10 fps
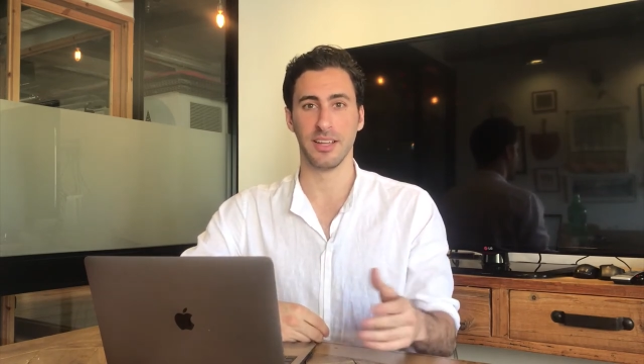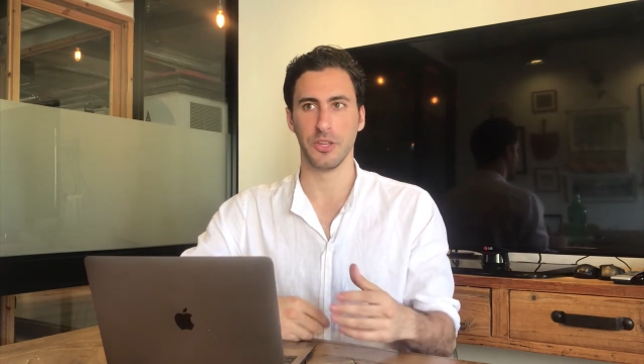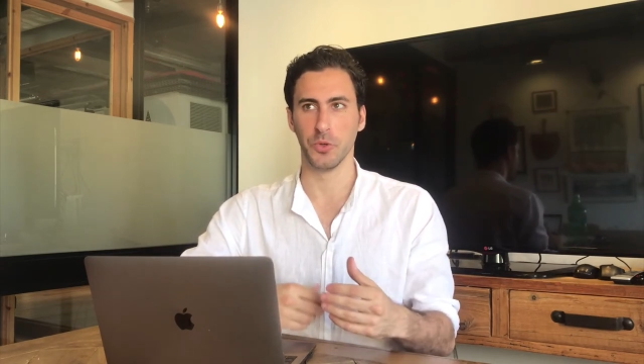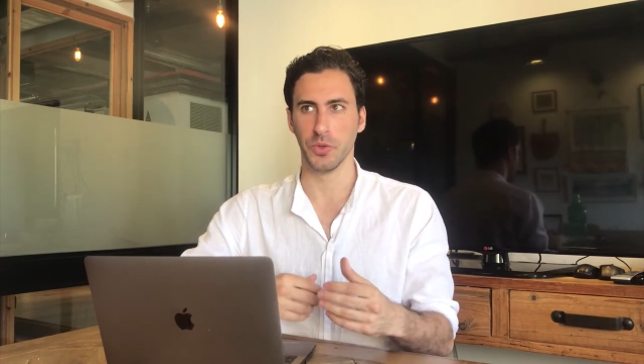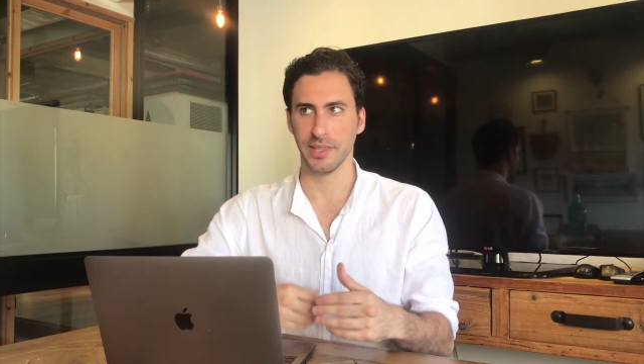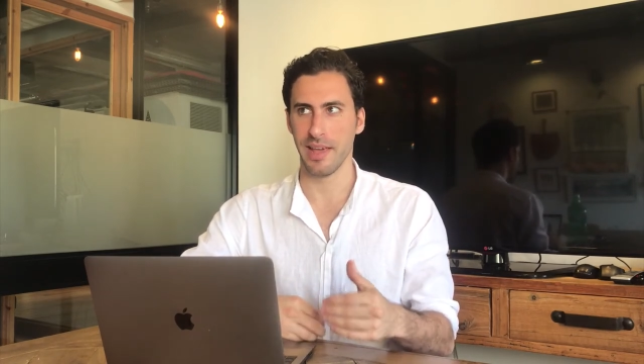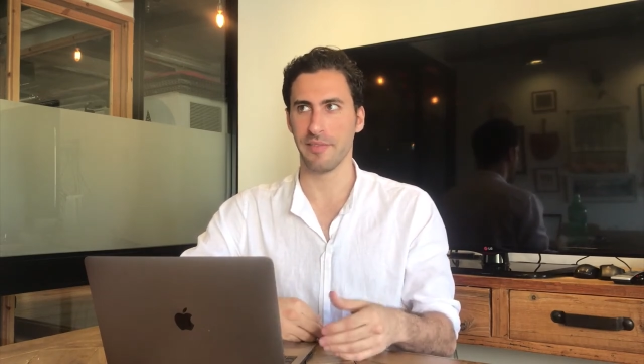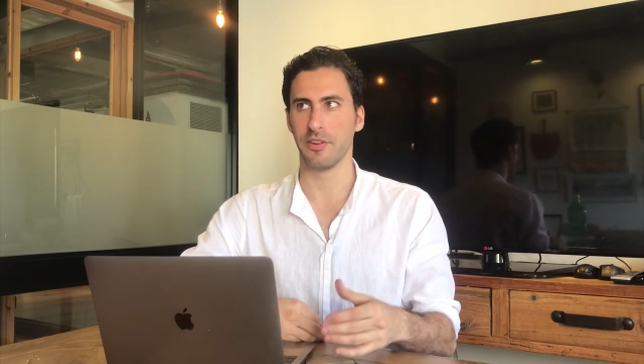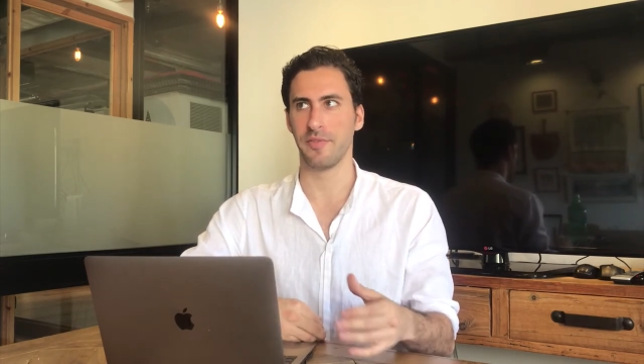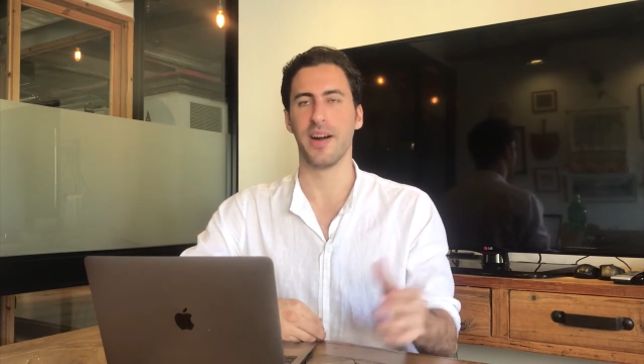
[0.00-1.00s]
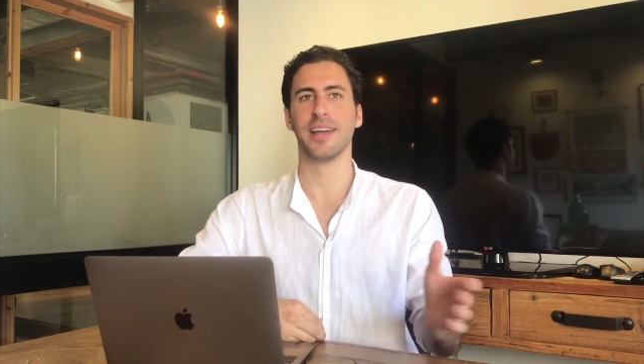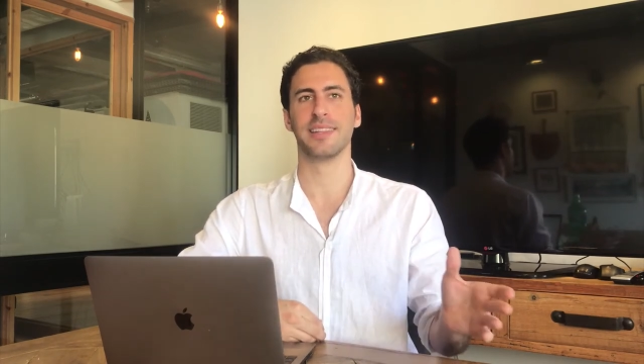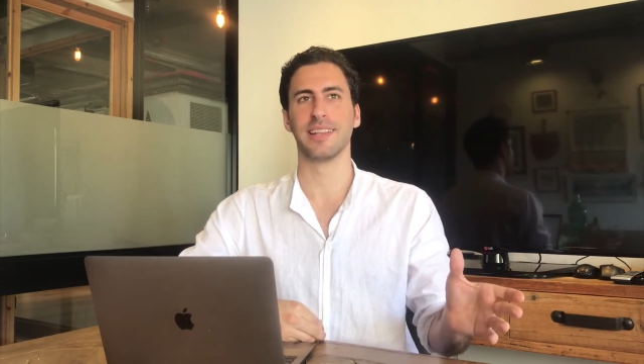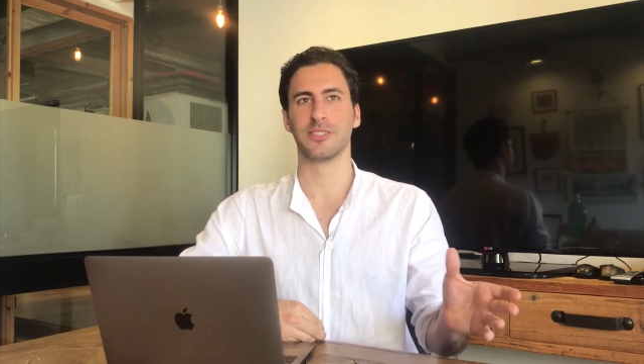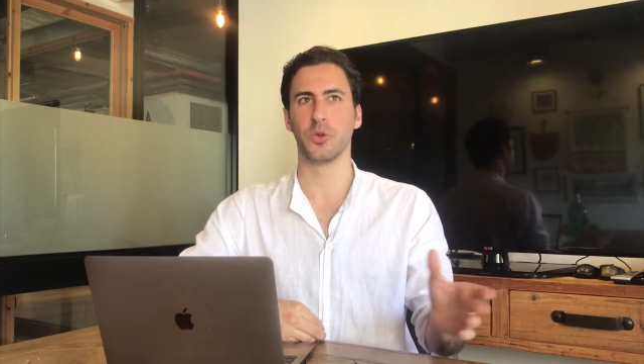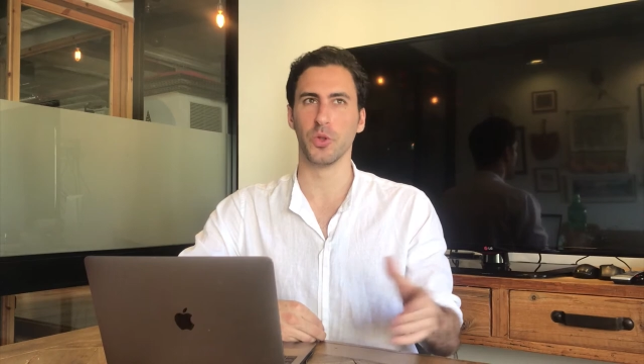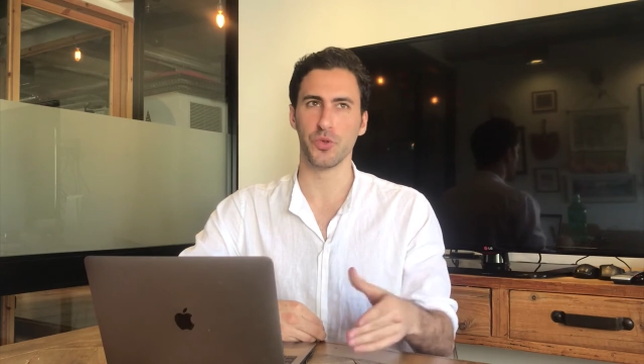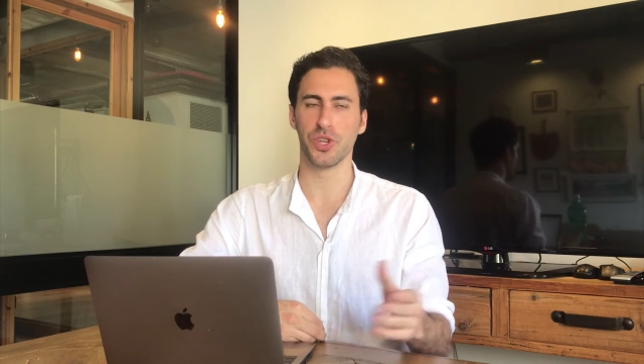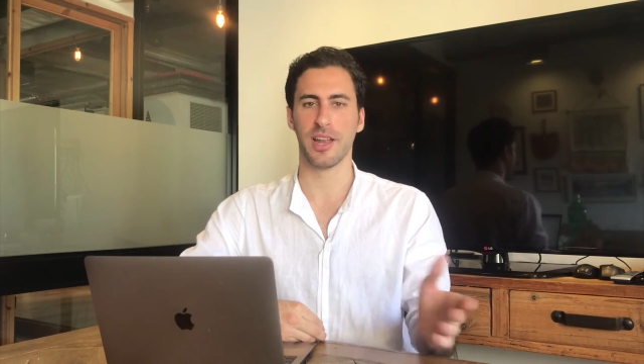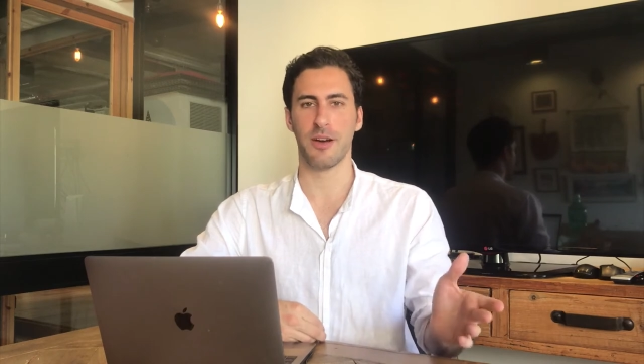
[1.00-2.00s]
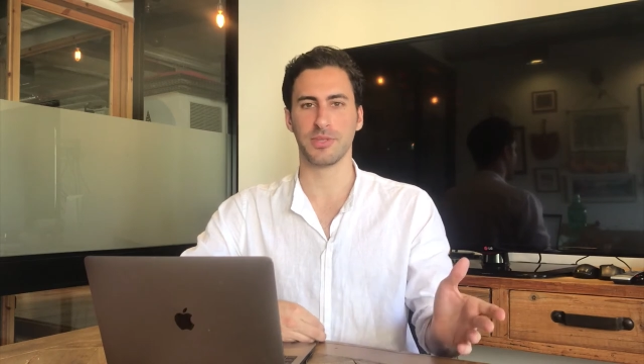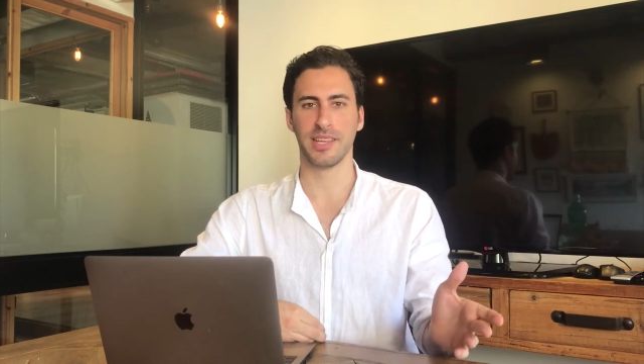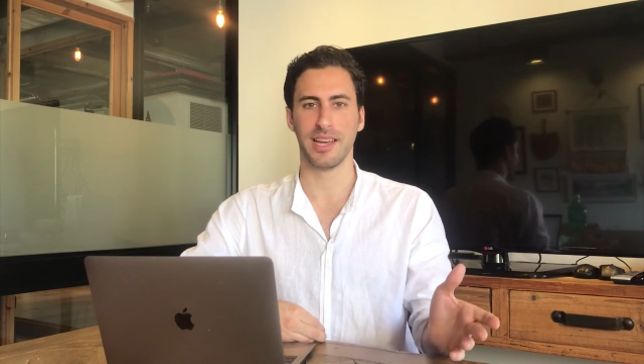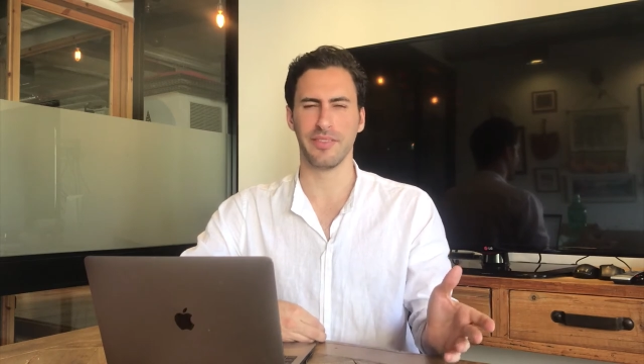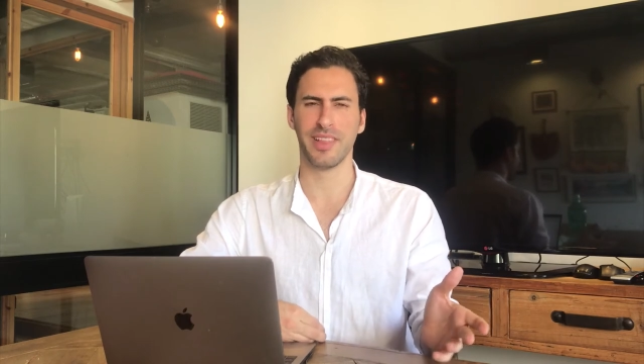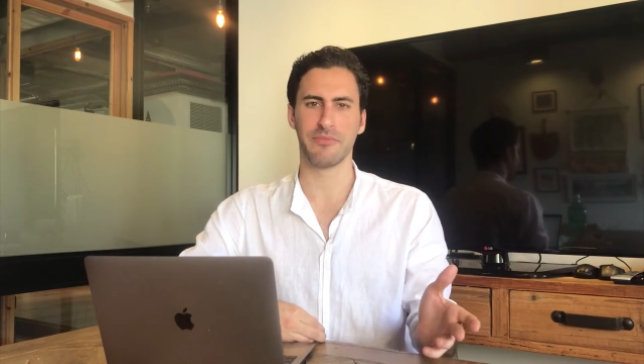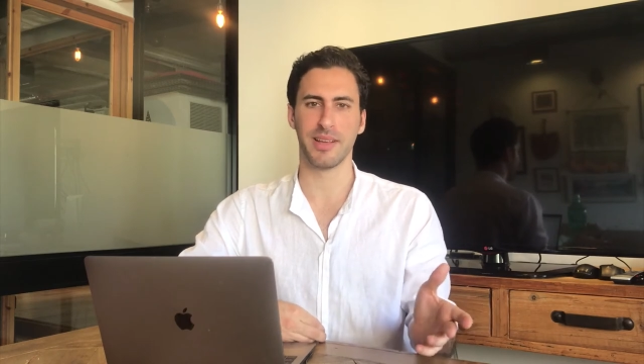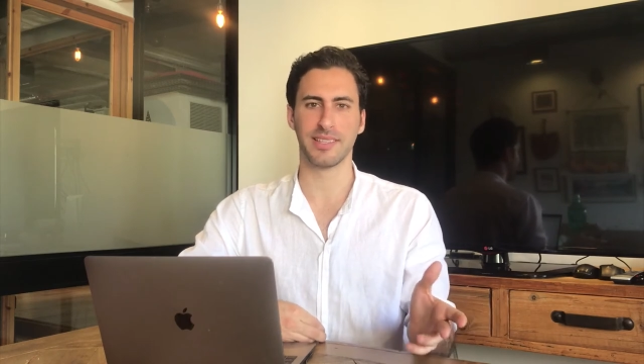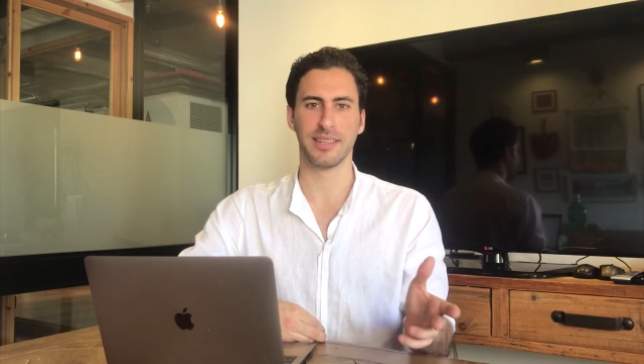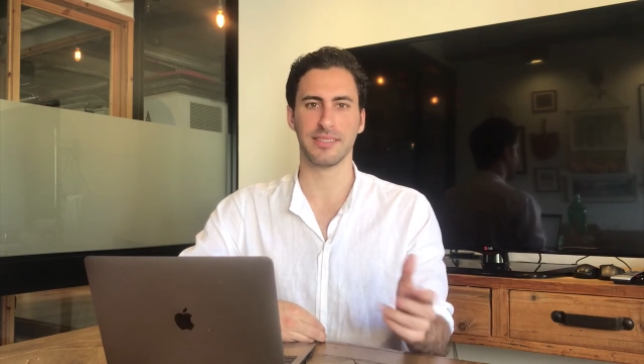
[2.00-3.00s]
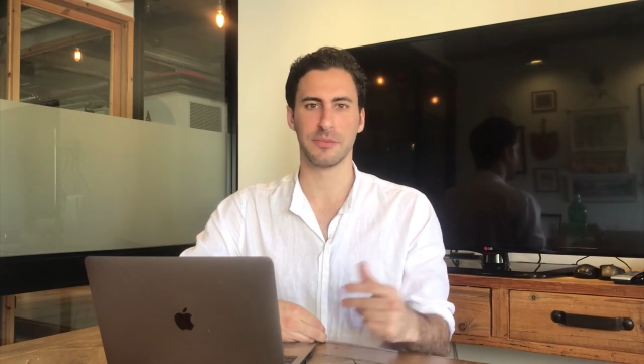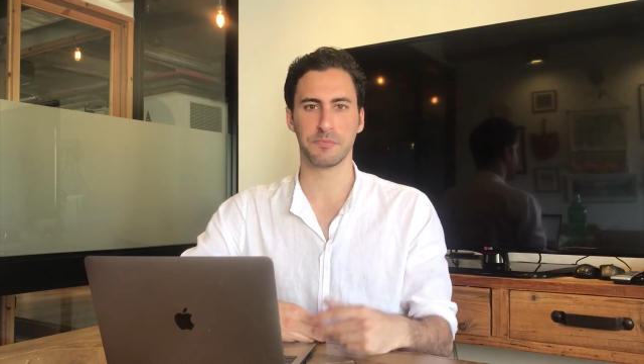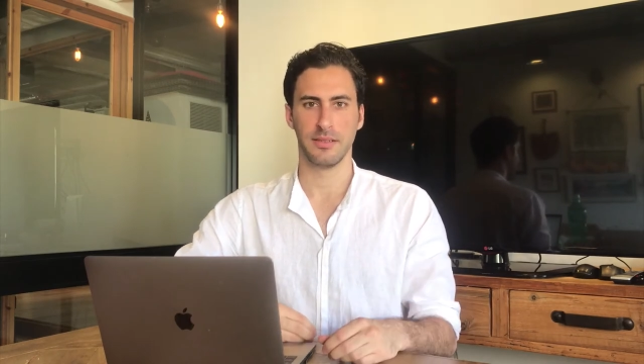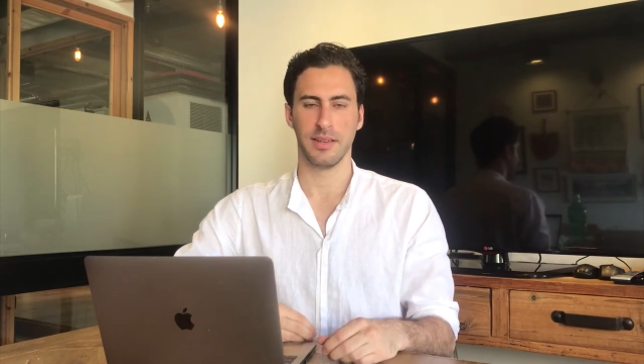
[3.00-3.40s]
You'll never find that solution outside, if that makes sense.